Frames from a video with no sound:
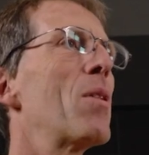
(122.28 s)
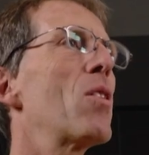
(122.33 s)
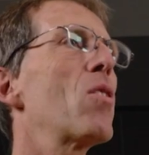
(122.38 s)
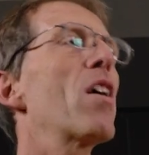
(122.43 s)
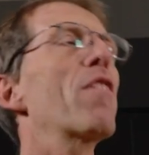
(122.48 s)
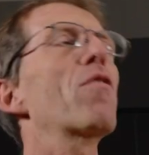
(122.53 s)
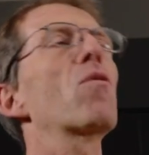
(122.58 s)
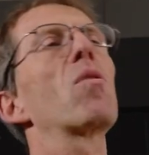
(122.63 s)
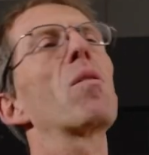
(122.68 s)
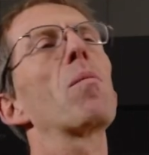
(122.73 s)
mean, you
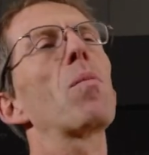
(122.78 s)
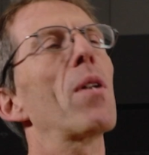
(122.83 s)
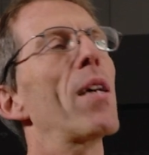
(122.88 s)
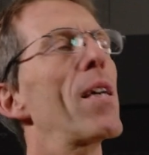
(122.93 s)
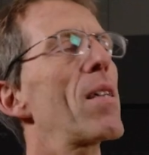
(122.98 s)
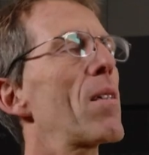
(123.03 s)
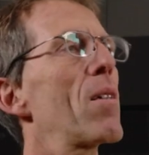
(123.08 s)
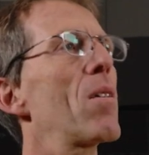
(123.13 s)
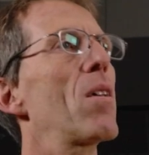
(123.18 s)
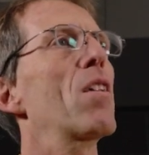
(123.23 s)
have to
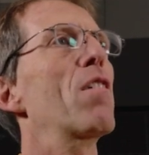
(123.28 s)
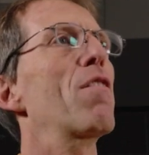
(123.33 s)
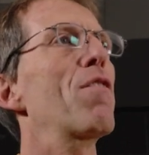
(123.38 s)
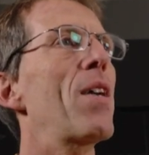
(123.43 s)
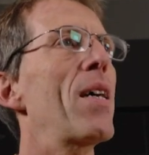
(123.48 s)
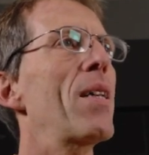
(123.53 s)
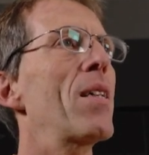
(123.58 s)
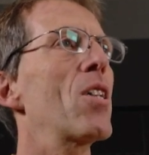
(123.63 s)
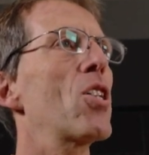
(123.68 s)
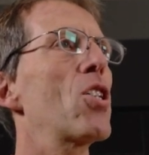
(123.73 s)
replace a lot of
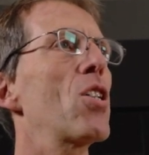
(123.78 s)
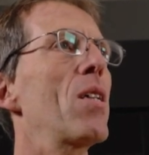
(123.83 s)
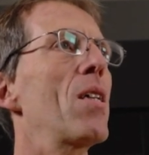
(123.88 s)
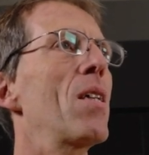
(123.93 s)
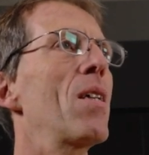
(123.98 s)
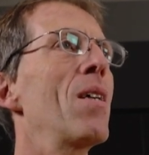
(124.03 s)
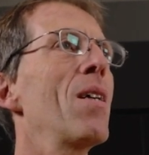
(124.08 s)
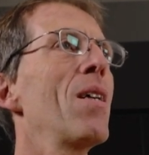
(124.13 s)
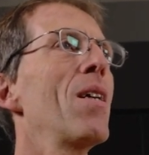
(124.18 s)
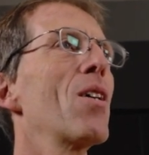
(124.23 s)
energy